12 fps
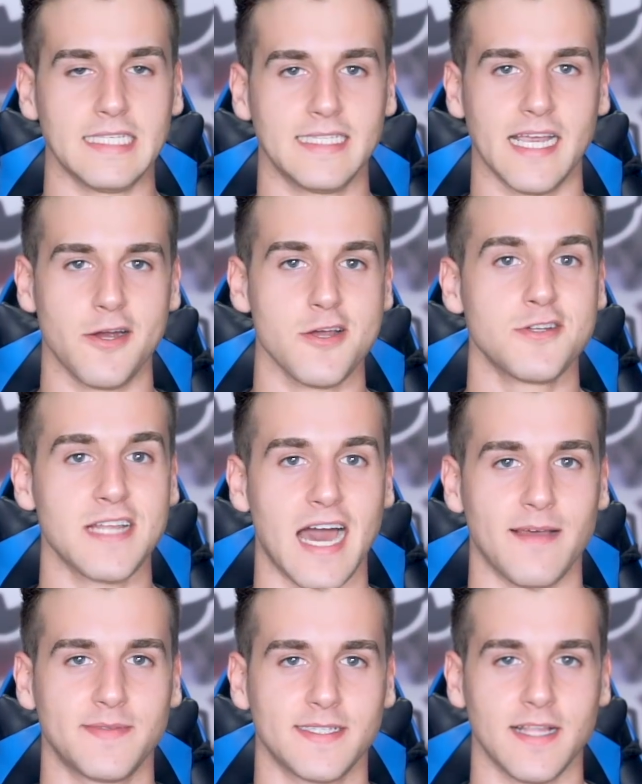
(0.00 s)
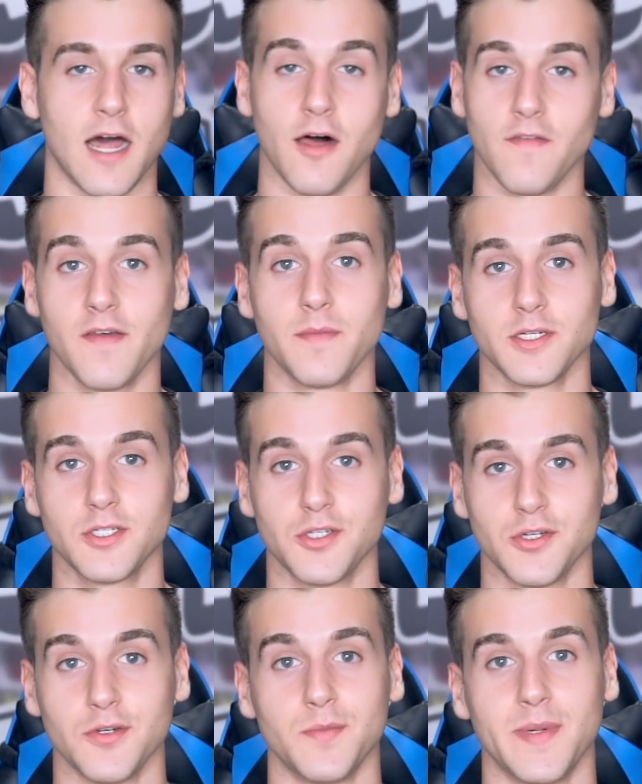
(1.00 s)
It's stereotypes. Not all of them are
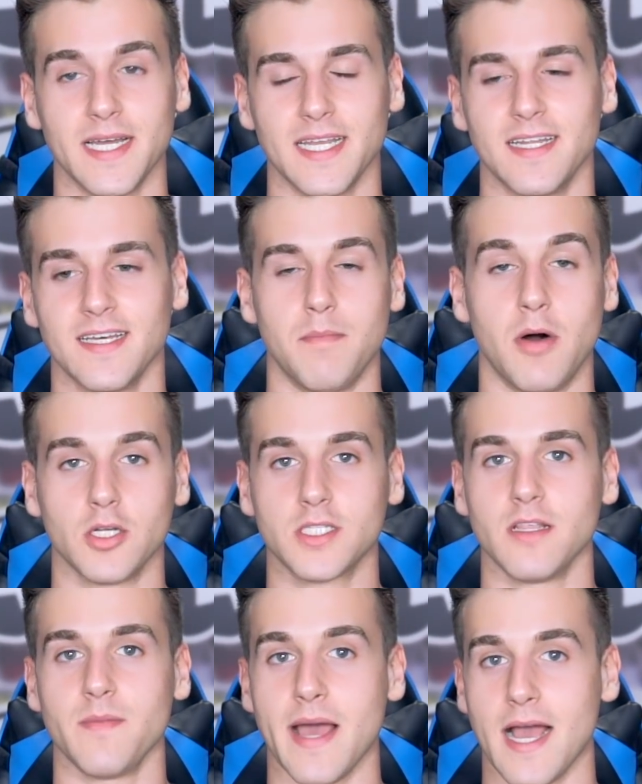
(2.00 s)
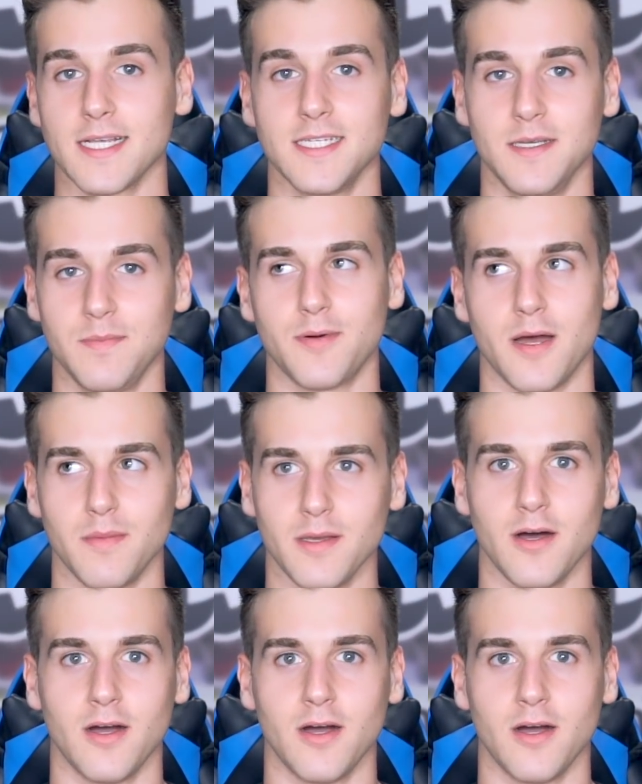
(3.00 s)
true, but most of them actually probably